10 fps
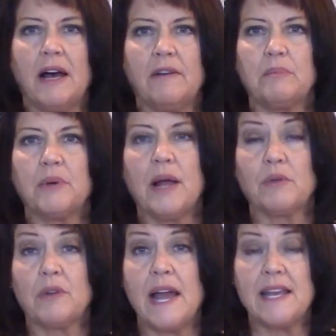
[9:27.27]

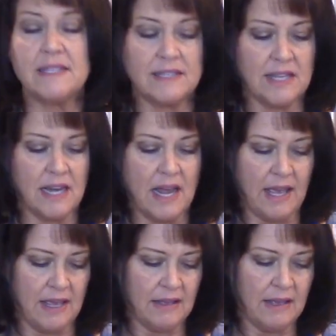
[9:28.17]
brown rice that
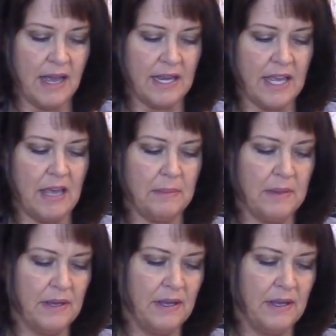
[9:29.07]
I kind of keep